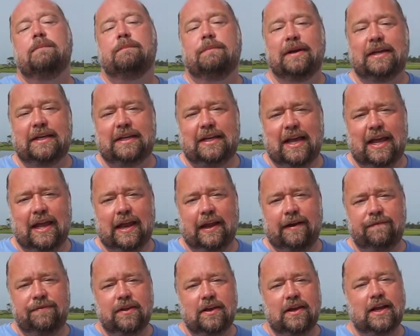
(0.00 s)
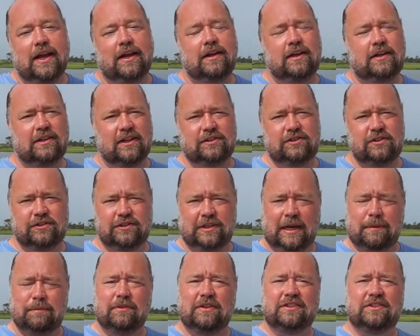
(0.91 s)
But again, in a cluster
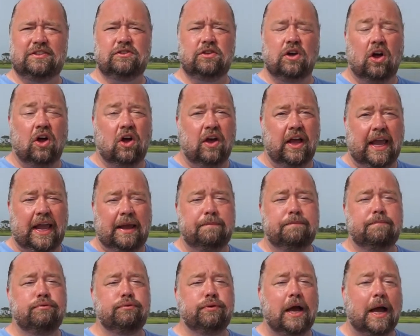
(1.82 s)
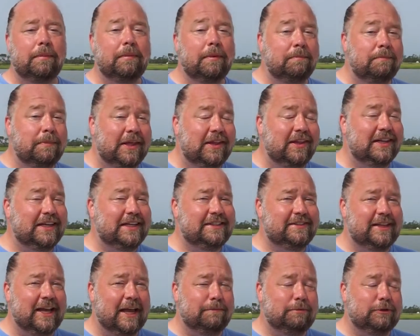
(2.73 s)
sample, this is all a probability
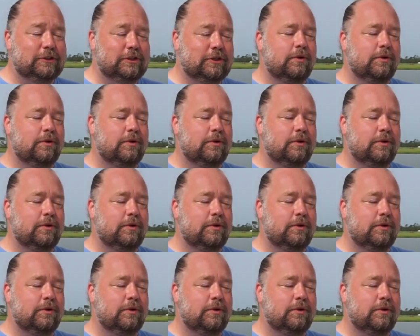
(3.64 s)
sample.